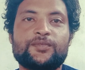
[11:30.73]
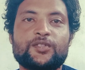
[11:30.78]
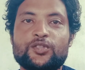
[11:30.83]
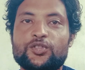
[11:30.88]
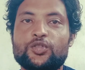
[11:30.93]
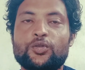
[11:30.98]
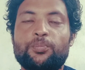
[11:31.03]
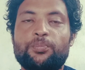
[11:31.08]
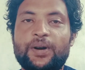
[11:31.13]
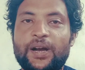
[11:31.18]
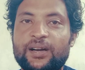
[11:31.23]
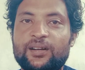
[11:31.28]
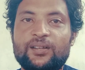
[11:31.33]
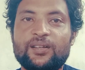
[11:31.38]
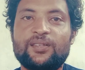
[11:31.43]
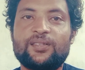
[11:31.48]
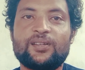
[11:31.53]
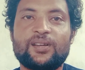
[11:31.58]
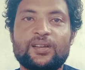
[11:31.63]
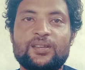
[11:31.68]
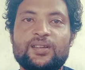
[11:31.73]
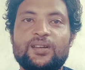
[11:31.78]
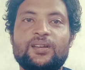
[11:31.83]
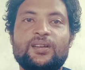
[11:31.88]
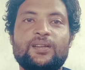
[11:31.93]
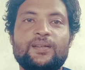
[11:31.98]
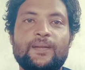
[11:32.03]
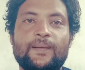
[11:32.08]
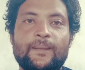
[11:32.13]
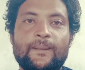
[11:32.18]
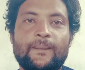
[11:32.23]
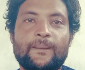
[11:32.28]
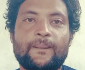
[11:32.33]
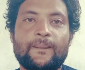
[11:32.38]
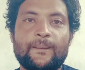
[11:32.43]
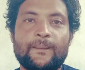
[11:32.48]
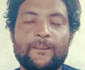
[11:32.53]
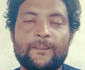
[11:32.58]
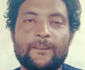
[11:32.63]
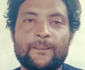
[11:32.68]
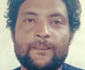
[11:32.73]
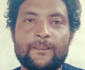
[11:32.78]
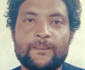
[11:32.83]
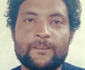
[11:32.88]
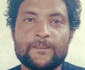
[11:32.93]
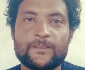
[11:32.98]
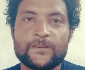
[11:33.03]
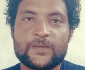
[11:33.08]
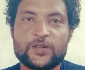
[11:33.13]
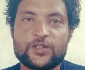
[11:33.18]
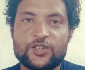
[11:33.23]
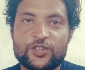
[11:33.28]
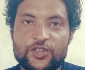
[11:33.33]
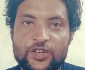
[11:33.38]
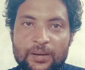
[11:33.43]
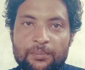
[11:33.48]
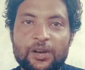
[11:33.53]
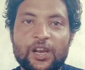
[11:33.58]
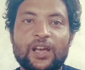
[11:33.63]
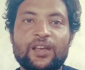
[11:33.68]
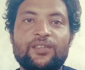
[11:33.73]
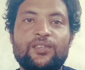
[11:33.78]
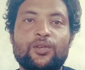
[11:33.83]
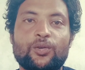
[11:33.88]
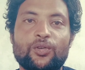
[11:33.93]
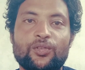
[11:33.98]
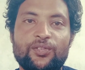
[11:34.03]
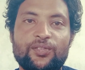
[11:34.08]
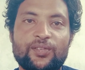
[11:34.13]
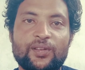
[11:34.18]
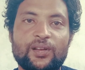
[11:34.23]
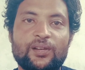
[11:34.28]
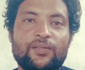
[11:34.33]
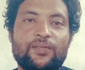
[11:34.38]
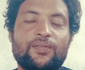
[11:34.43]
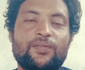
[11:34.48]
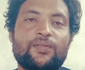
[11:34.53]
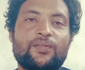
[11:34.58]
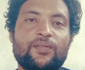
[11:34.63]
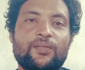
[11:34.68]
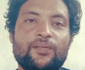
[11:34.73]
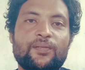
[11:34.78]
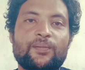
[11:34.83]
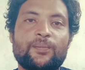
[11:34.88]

So practice nothing. Stabilize yourself